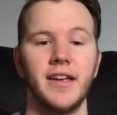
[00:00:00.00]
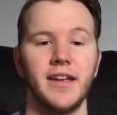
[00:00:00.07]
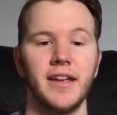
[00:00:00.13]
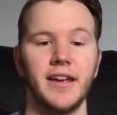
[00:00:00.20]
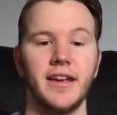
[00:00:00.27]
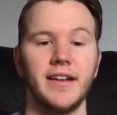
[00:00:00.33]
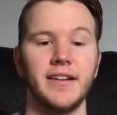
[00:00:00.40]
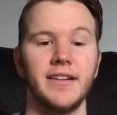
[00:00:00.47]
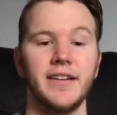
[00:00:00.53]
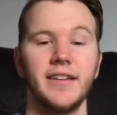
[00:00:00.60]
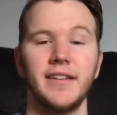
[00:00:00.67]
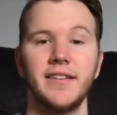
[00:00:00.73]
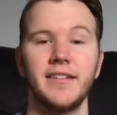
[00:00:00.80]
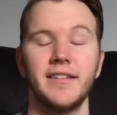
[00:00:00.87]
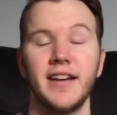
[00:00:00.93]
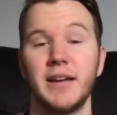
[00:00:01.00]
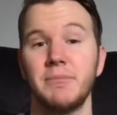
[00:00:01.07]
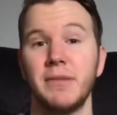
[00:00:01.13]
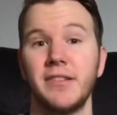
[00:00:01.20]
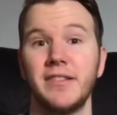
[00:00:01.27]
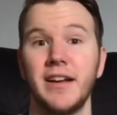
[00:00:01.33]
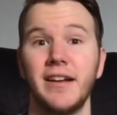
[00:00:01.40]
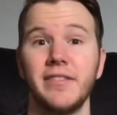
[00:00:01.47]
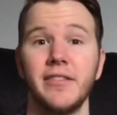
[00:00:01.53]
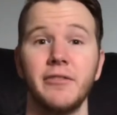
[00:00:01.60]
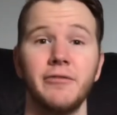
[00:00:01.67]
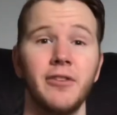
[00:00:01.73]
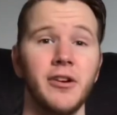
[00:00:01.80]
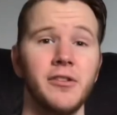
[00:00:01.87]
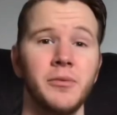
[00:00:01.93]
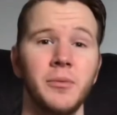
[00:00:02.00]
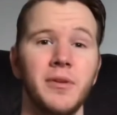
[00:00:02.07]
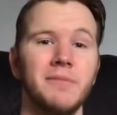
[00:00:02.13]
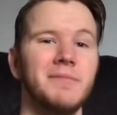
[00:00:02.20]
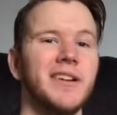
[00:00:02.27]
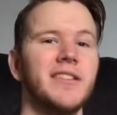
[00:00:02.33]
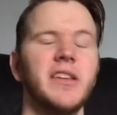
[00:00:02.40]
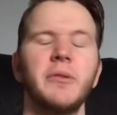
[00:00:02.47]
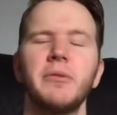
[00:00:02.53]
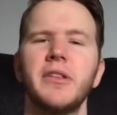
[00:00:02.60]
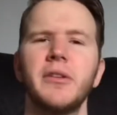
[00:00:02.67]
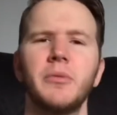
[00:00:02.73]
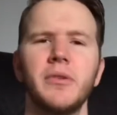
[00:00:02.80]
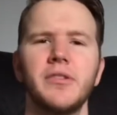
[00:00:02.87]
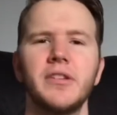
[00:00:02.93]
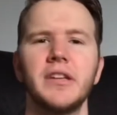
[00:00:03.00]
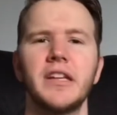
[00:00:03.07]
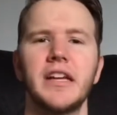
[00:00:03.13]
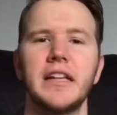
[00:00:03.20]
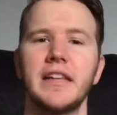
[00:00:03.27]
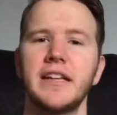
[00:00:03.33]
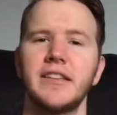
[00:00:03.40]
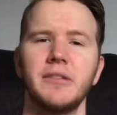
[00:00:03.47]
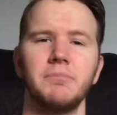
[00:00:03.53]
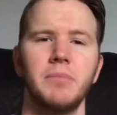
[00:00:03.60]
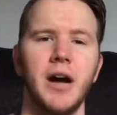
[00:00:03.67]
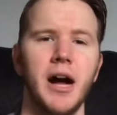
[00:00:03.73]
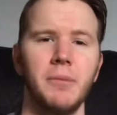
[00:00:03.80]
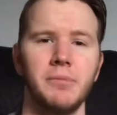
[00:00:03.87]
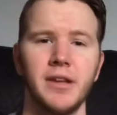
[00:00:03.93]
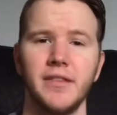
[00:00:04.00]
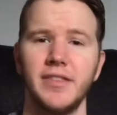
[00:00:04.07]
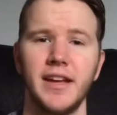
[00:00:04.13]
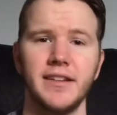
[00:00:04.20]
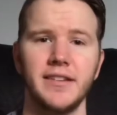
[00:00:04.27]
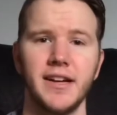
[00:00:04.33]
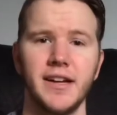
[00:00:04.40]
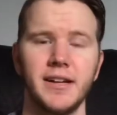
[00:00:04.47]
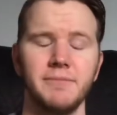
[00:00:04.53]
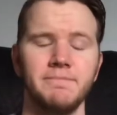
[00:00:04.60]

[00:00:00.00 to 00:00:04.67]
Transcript: And I missed out on the first one because I really wasn't collecting pops at that time.